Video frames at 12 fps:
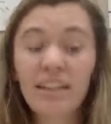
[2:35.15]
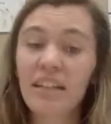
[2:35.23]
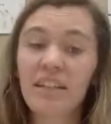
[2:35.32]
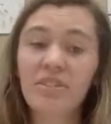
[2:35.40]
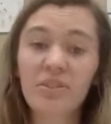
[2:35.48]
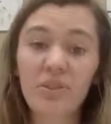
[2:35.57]

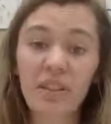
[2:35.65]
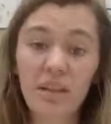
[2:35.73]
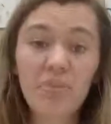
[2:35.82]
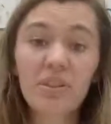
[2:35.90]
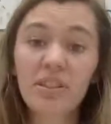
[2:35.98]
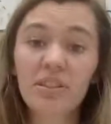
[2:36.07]
and so they
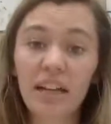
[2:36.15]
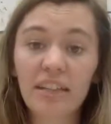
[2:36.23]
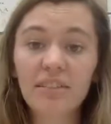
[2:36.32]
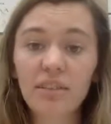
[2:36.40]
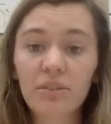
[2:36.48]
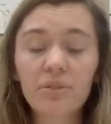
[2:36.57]
put their
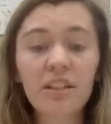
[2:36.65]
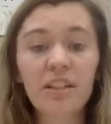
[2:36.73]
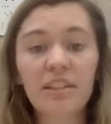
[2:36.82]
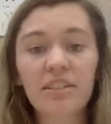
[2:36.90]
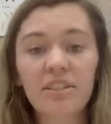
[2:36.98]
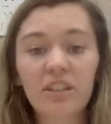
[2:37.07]
nice coats on
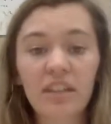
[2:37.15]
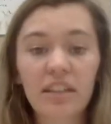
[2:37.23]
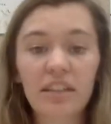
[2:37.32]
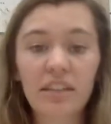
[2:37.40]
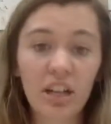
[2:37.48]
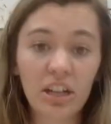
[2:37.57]
it so that
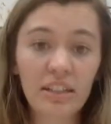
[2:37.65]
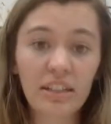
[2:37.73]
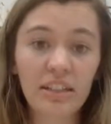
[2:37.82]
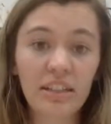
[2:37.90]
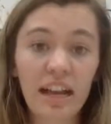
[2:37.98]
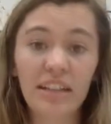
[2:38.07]
the
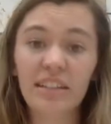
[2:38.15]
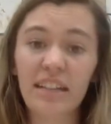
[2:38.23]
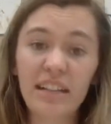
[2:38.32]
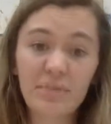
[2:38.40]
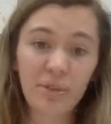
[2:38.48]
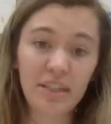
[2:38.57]
donkey had a
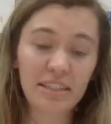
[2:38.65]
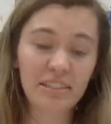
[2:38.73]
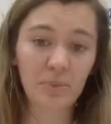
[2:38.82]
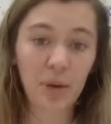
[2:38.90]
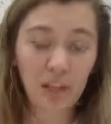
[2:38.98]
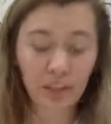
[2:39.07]
nice place
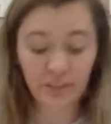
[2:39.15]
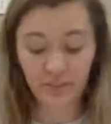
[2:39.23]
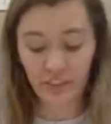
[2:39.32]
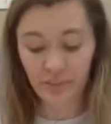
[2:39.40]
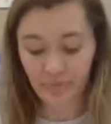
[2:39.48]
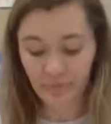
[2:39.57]
to walk
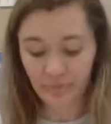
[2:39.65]
over.